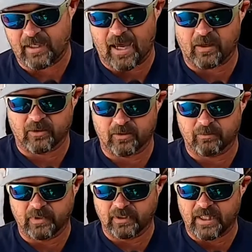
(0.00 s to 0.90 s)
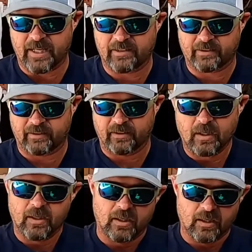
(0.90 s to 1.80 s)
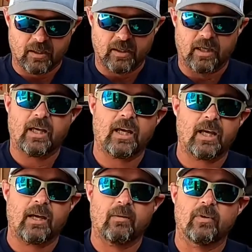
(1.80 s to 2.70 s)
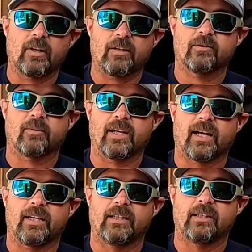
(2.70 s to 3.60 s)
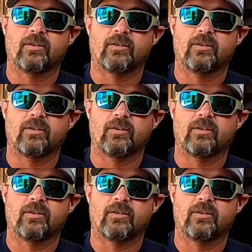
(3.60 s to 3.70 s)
out on some lakes. And what else do I got in here?